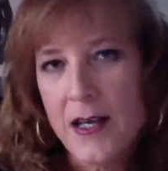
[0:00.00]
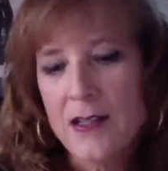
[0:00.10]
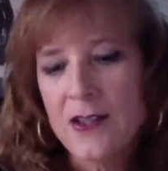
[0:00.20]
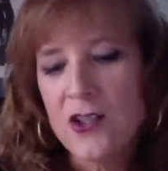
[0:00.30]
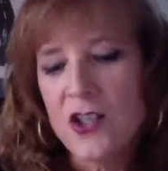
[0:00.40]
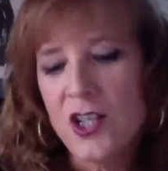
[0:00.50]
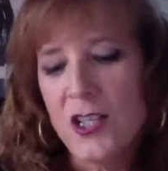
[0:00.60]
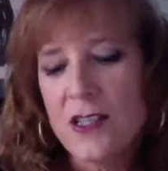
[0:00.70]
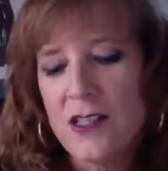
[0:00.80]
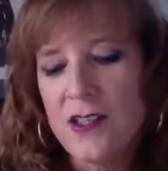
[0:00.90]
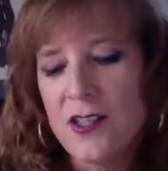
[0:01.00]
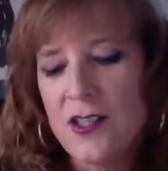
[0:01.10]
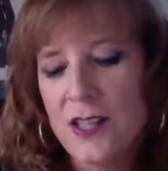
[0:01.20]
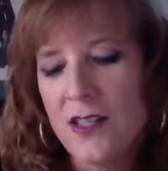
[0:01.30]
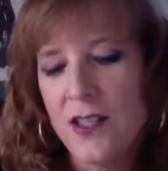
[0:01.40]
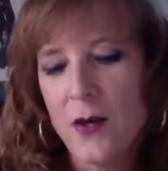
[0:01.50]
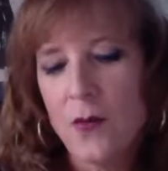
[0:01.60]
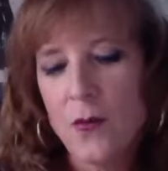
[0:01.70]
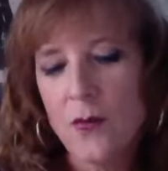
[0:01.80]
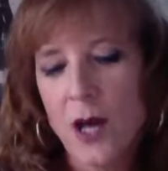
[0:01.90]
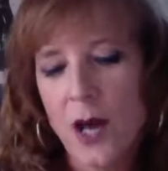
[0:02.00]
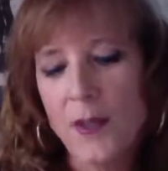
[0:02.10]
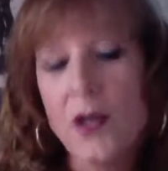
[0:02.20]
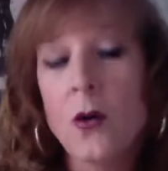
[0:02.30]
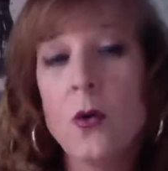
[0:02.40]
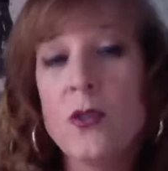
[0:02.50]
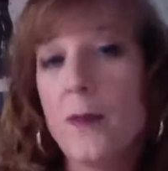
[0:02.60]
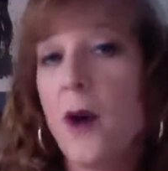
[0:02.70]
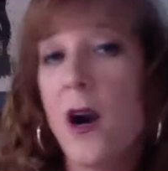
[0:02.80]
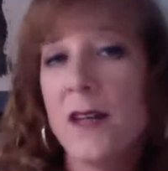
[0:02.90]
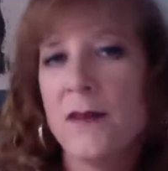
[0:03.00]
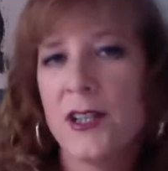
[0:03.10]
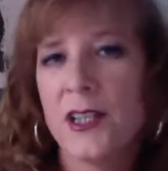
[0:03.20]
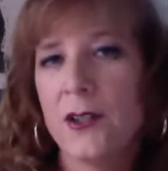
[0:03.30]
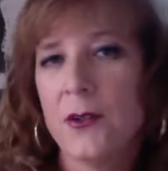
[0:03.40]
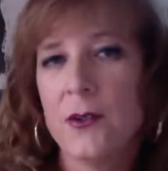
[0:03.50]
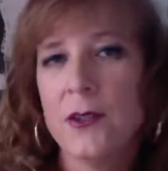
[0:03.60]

She said, I'm going to host a party for you,